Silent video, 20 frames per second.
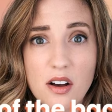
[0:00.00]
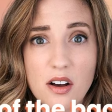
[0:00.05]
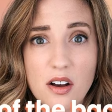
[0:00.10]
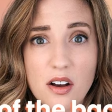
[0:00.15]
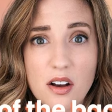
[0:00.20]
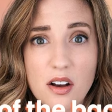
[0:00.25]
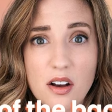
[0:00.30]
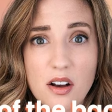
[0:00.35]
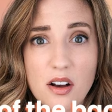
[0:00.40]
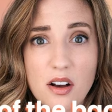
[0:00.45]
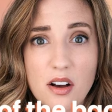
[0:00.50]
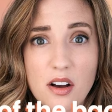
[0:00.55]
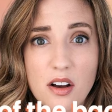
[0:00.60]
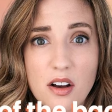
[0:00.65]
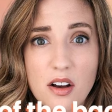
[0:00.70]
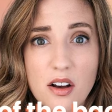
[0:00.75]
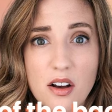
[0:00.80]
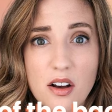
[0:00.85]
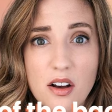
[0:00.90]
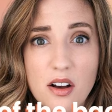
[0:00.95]

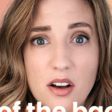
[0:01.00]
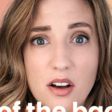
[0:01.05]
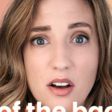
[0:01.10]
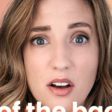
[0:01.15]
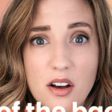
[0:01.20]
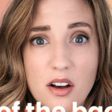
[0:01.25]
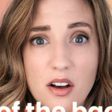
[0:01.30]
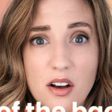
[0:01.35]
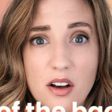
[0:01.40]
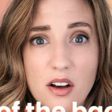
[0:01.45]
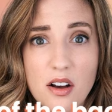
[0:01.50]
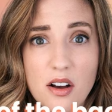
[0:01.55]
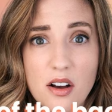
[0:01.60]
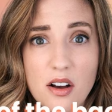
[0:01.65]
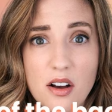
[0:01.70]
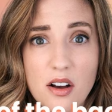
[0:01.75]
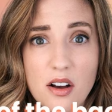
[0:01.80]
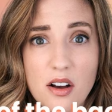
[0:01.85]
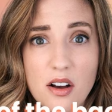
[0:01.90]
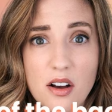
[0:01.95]

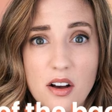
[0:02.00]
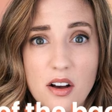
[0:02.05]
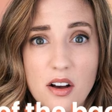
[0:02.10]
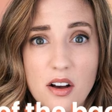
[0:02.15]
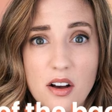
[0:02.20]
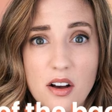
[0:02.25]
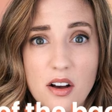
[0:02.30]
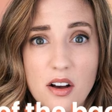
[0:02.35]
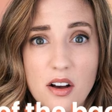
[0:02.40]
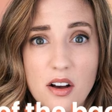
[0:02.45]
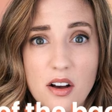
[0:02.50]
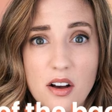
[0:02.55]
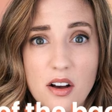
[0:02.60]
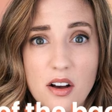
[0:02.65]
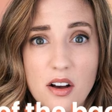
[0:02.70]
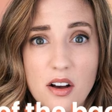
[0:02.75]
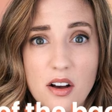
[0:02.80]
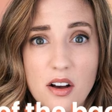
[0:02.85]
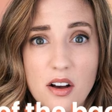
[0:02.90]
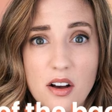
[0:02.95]

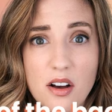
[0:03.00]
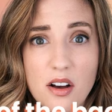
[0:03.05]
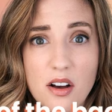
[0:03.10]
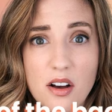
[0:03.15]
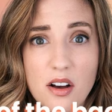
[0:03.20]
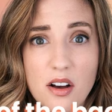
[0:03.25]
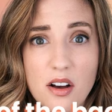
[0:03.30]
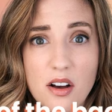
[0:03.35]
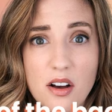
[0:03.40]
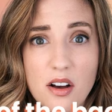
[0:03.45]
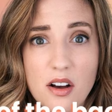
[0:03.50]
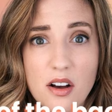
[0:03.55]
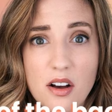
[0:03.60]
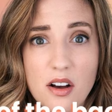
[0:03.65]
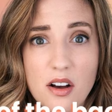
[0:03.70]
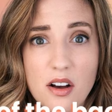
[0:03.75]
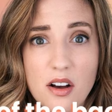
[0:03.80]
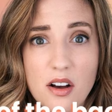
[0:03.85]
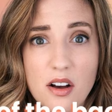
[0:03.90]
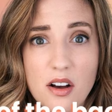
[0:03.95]

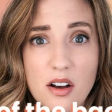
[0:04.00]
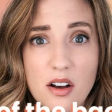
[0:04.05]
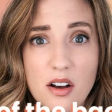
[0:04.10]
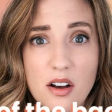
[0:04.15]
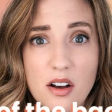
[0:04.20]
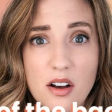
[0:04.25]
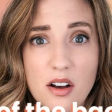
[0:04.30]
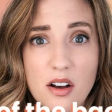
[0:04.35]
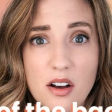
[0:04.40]
[no speech]